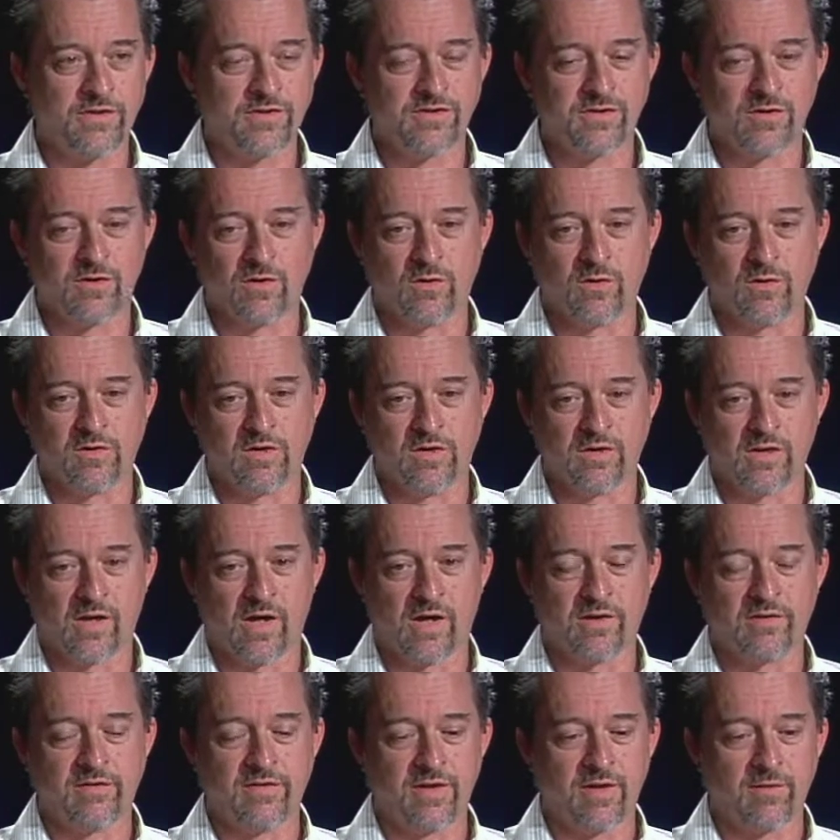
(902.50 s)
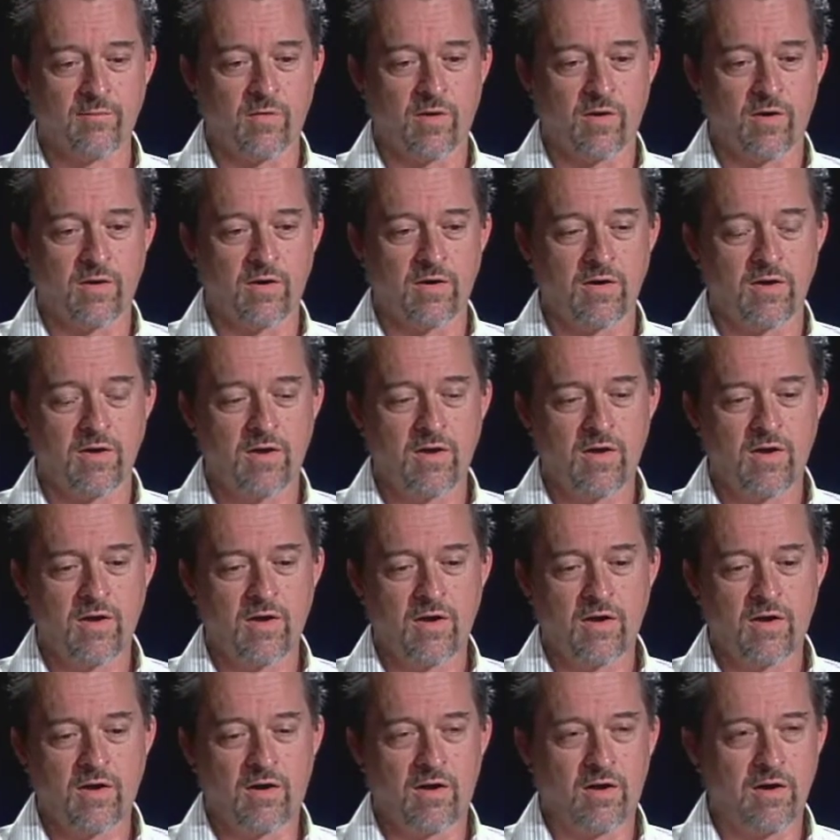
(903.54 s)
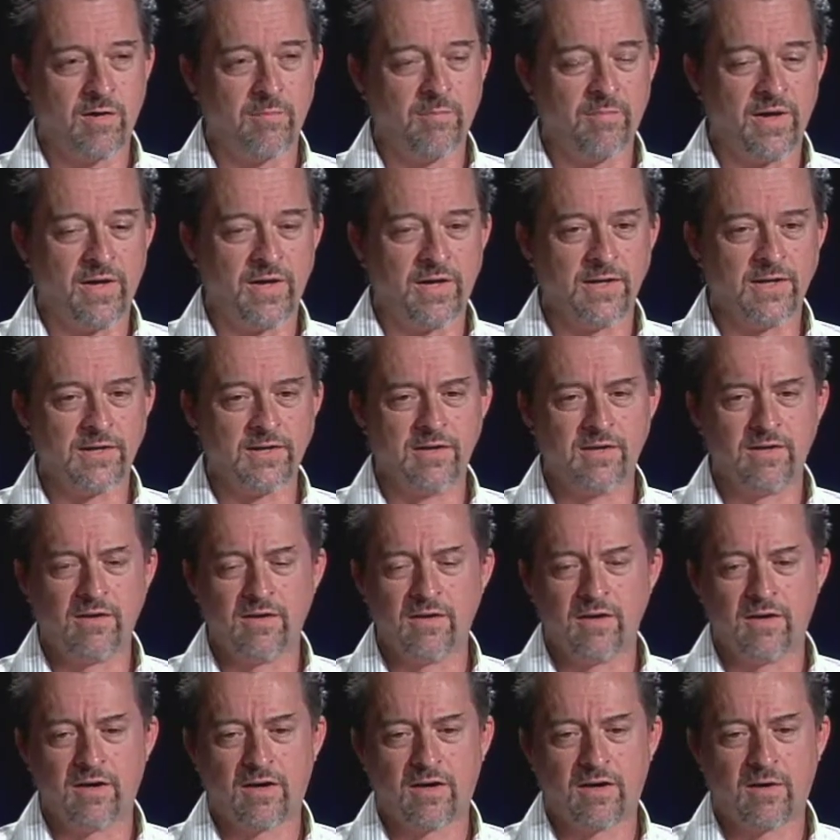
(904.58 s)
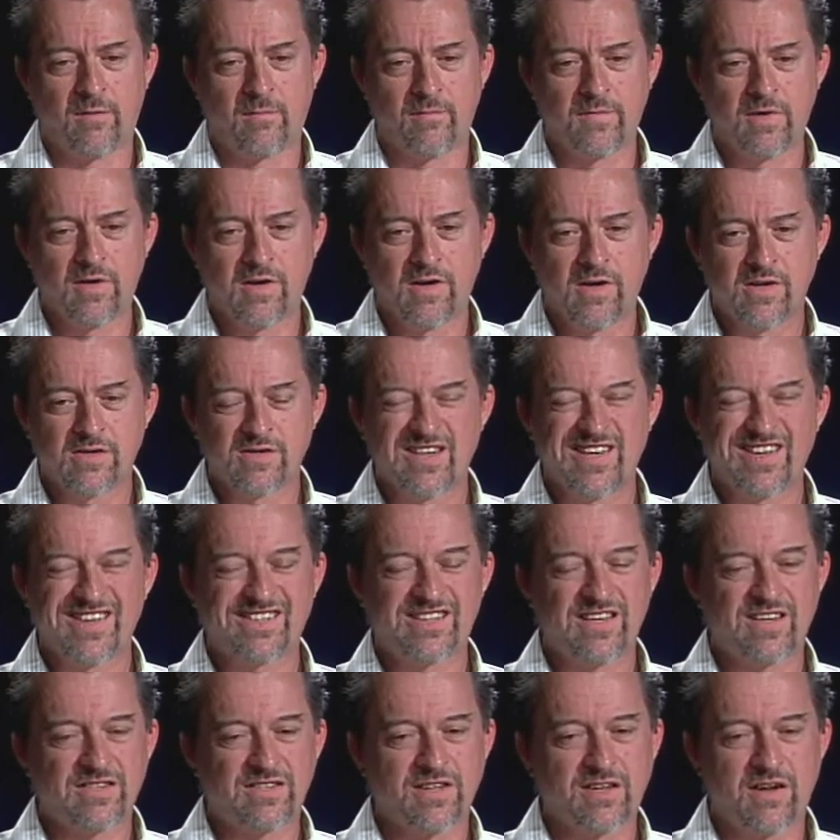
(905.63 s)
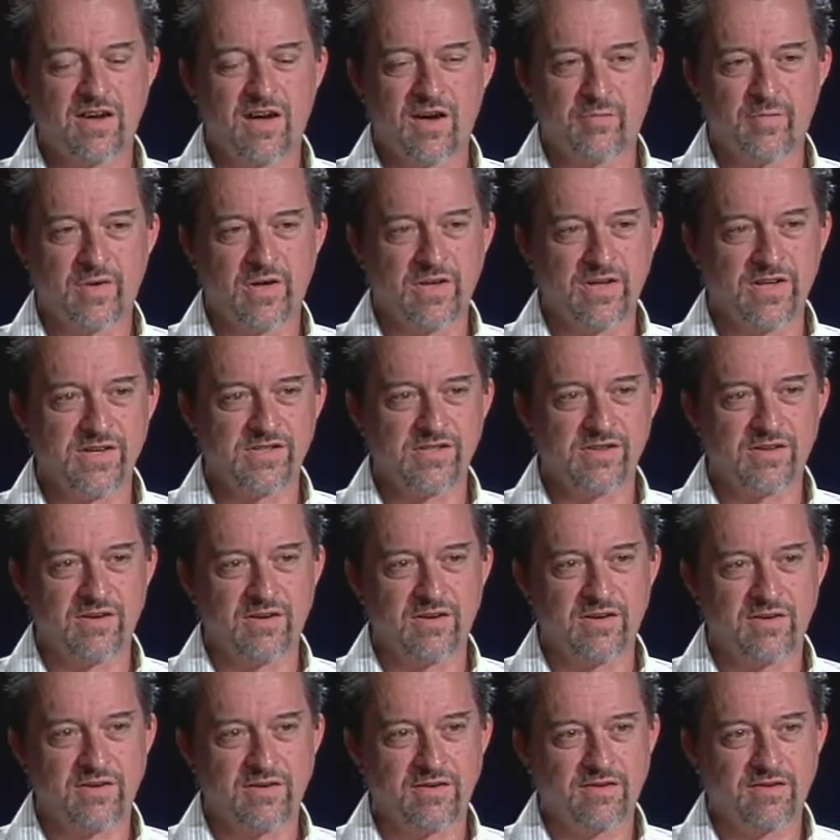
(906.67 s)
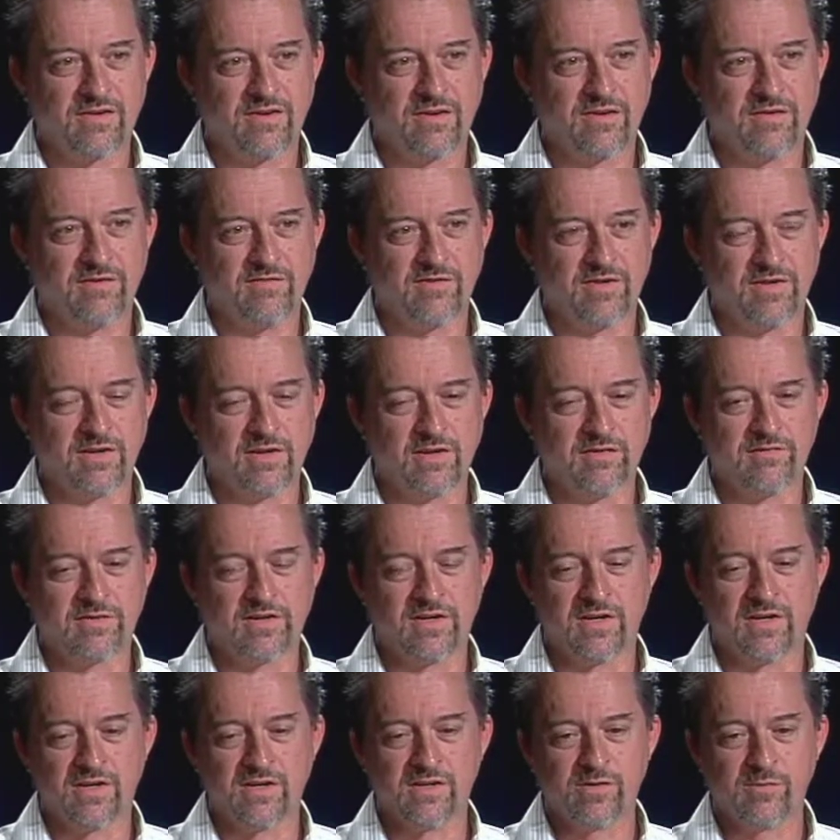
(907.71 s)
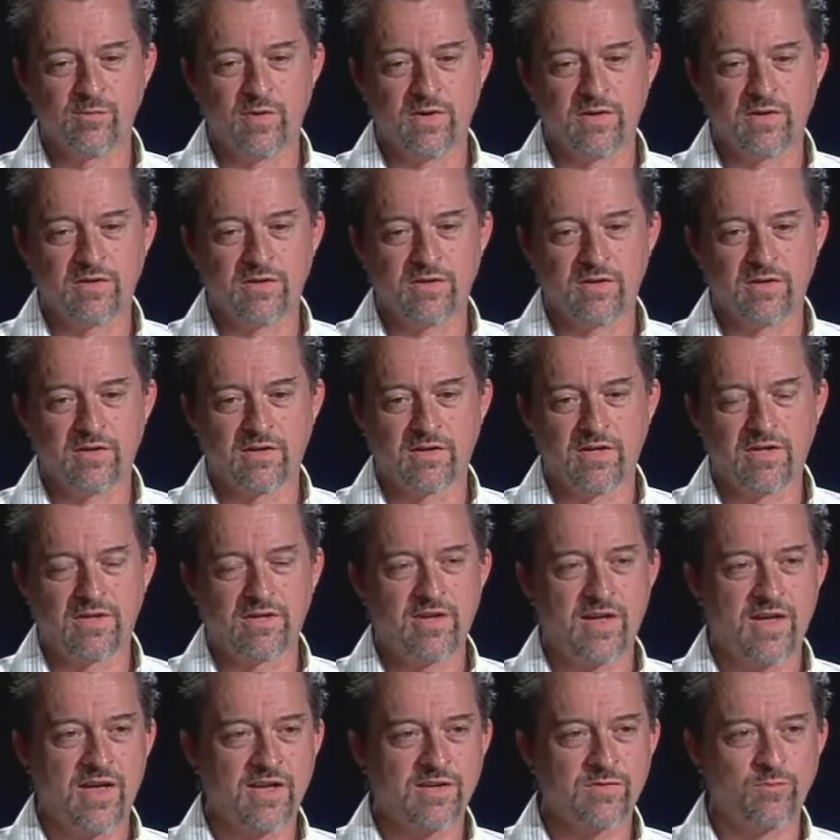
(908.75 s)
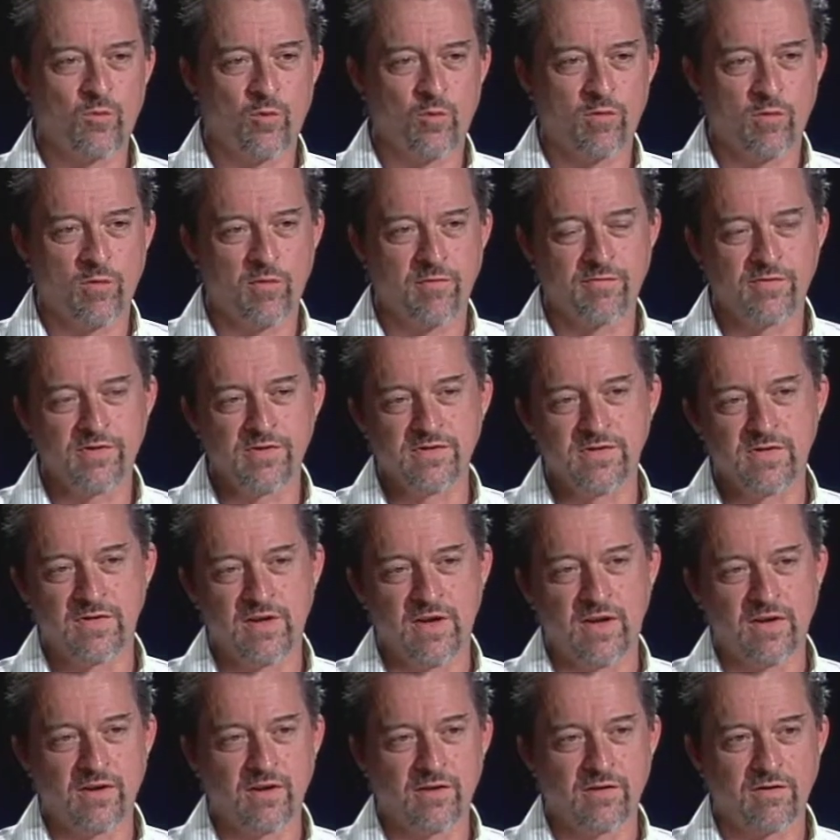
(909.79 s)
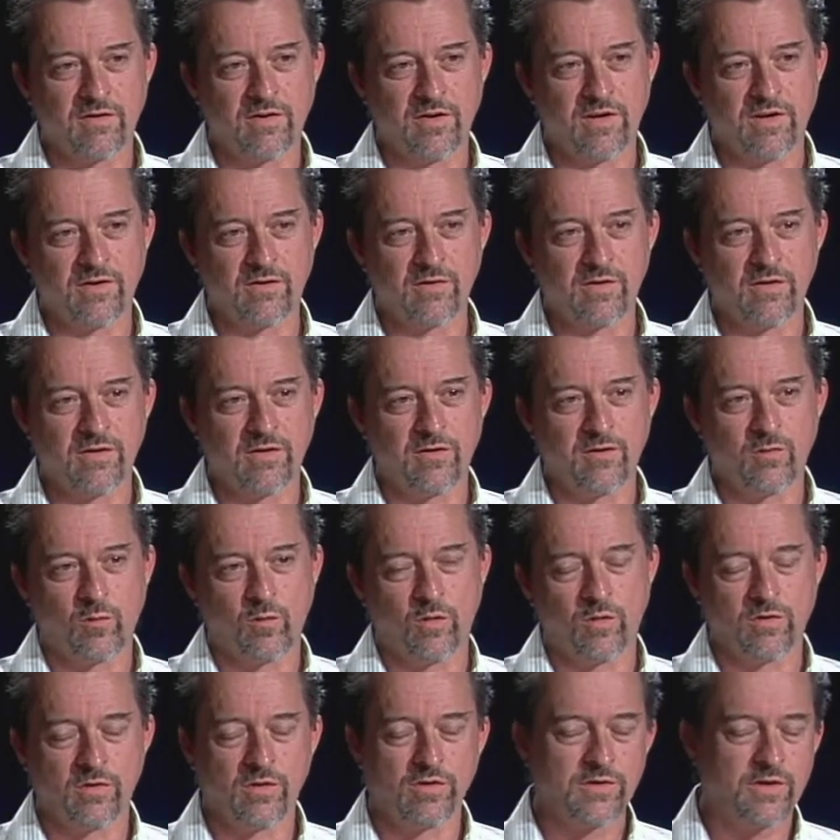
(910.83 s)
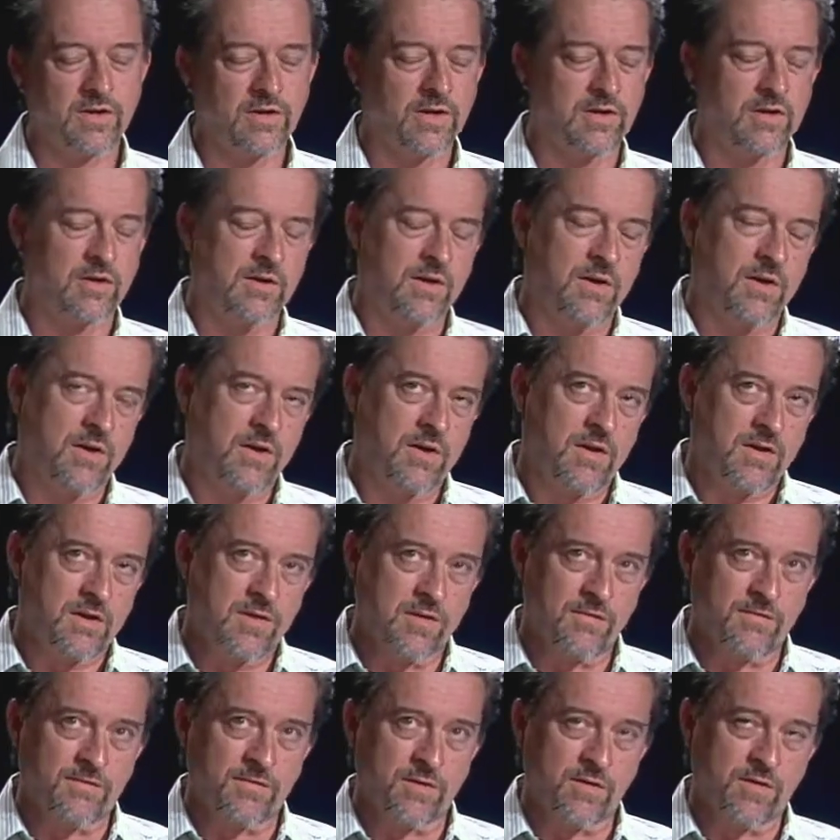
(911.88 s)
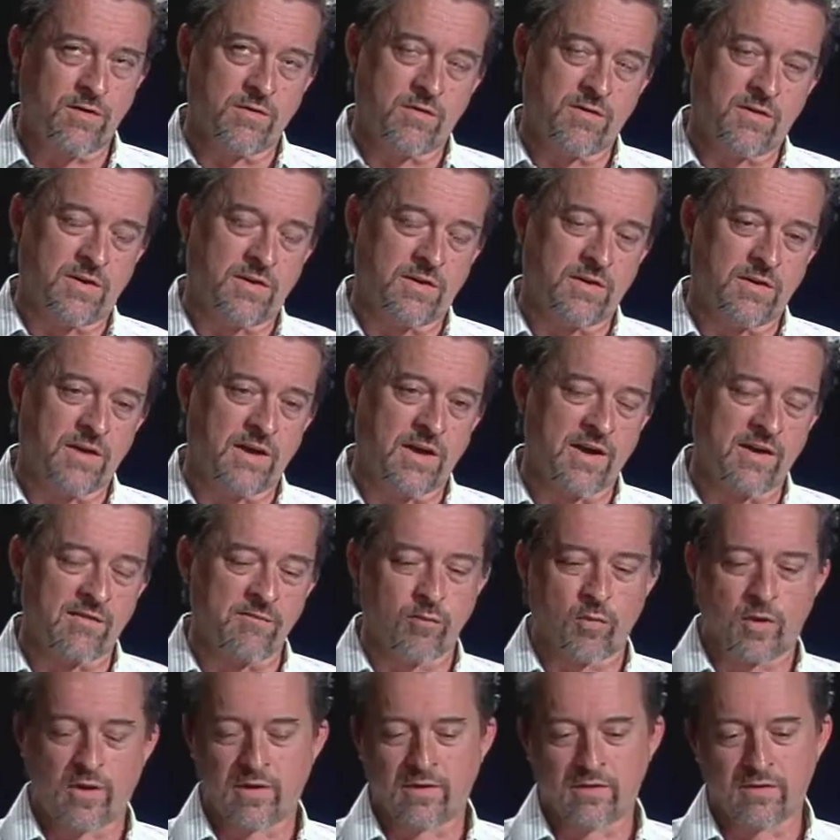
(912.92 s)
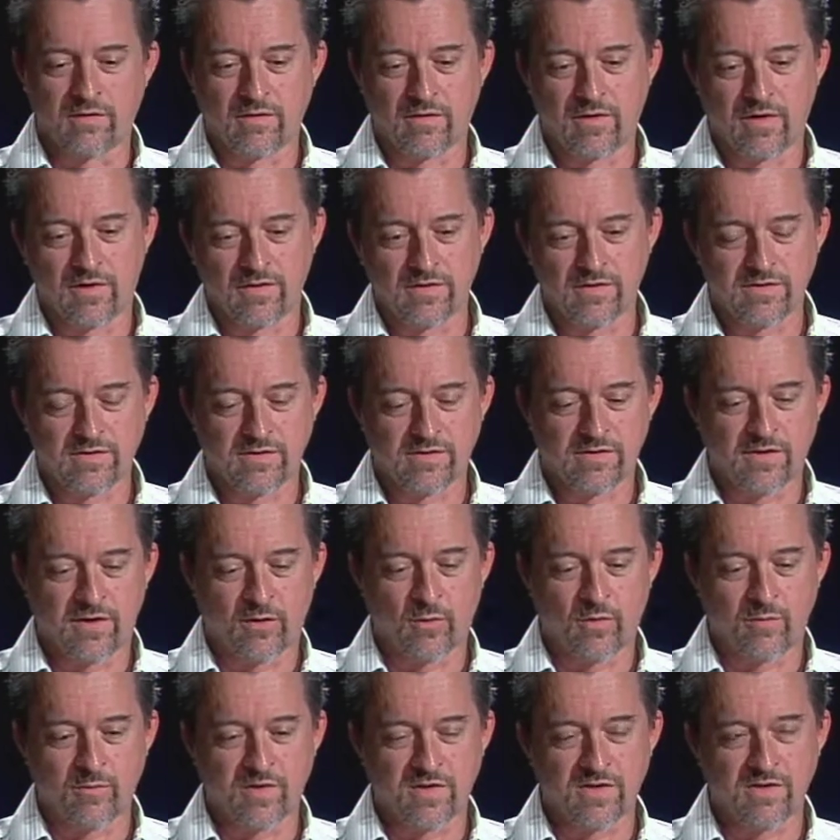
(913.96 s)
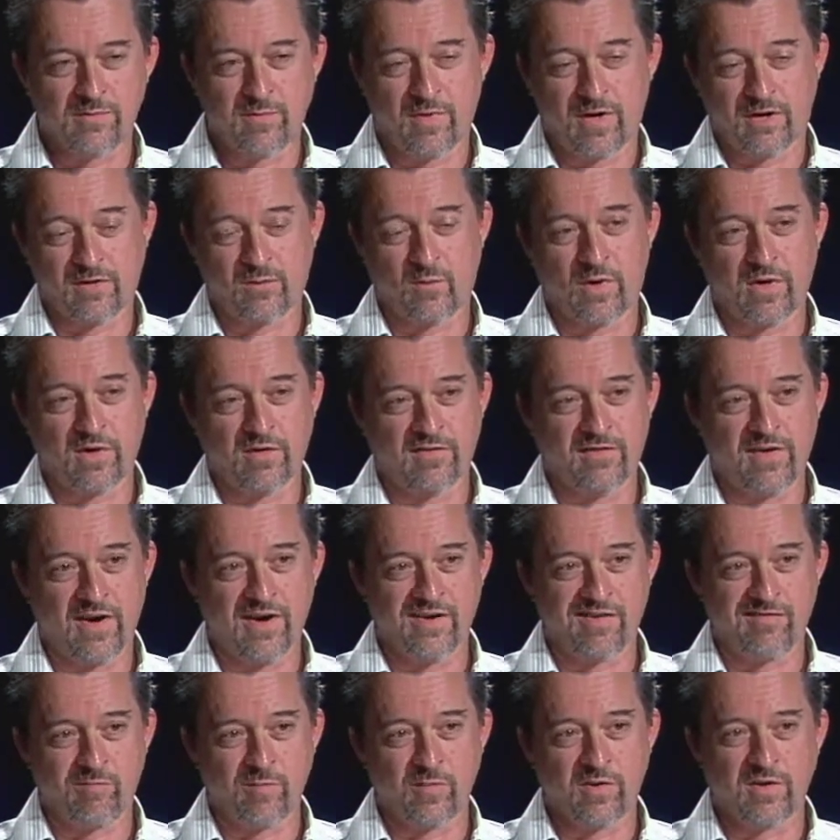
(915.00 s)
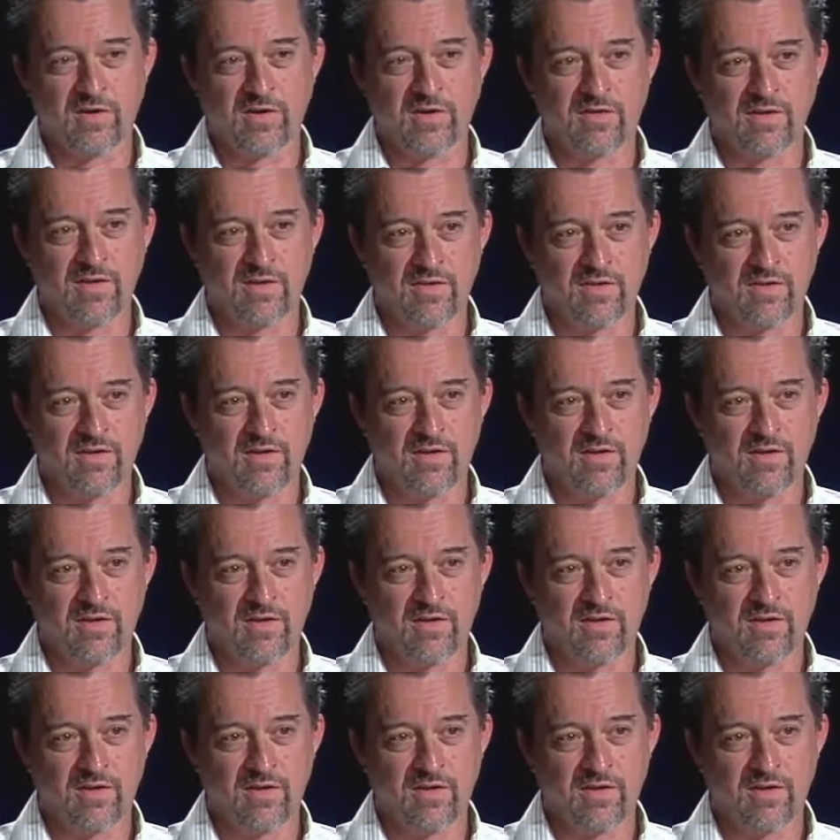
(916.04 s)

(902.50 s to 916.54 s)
so a lot of them are abandoned. So it's a combination of things, but India has more orphans than any other country in the world. The figure that I've read and that has stuck with me is about 25 million,